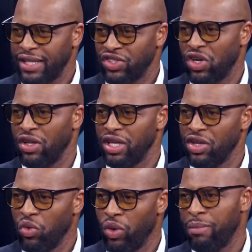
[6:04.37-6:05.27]
started
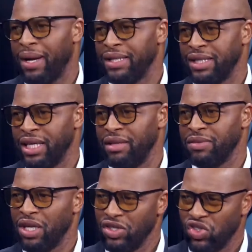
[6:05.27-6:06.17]
with my team,
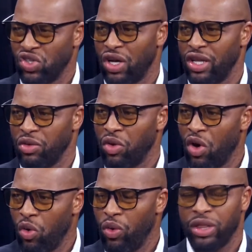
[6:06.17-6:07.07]
started
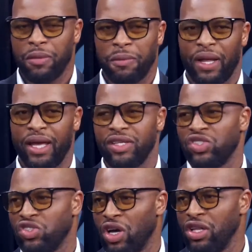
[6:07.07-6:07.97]
with the players,
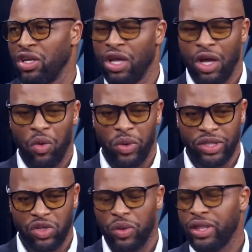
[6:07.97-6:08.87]
started with
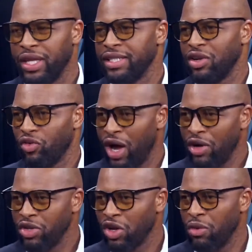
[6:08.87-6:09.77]
doing things
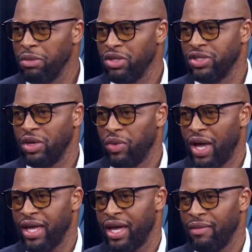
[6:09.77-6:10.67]
around the community where
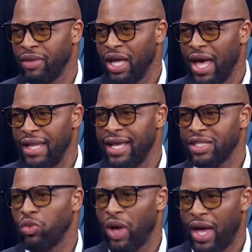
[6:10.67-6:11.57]
I am, and
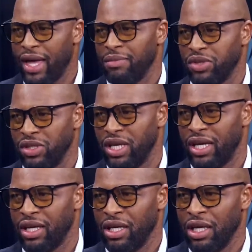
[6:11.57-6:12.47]
that's where I am today.
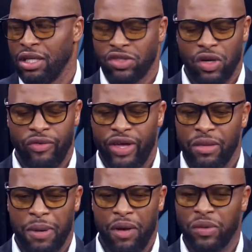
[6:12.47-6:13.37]
So if
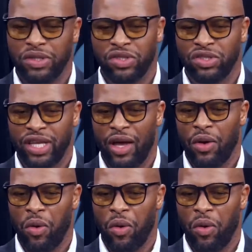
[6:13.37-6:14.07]
anybody wants to say,